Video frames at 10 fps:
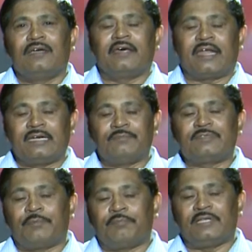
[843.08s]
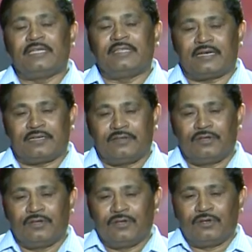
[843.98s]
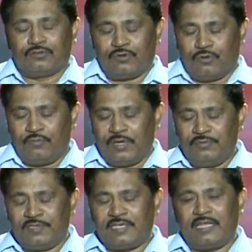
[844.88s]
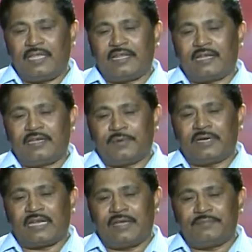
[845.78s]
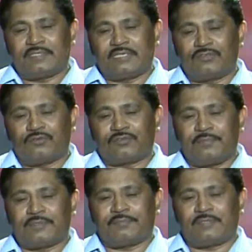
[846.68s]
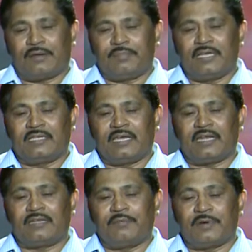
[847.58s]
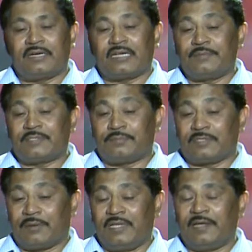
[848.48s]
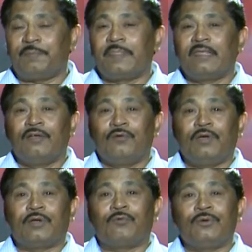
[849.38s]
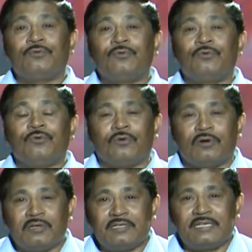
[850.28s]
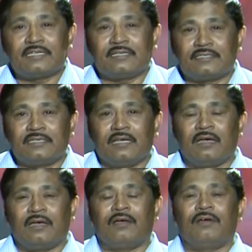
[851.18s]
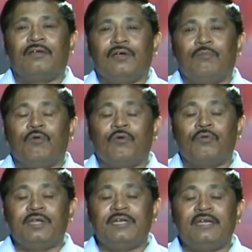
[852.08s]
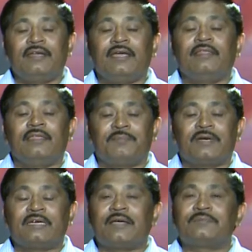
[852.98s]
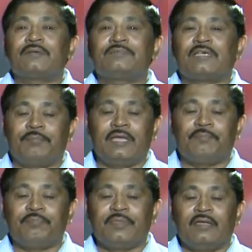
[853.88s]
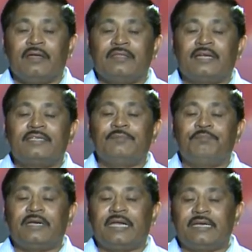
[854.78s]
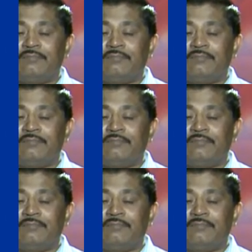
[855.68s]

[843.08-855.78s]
a random sample in that. So, when we say there are different types, so types of sampling, there are different types of sampling. We are going to discuss more in detail different types of sampling, that is simple random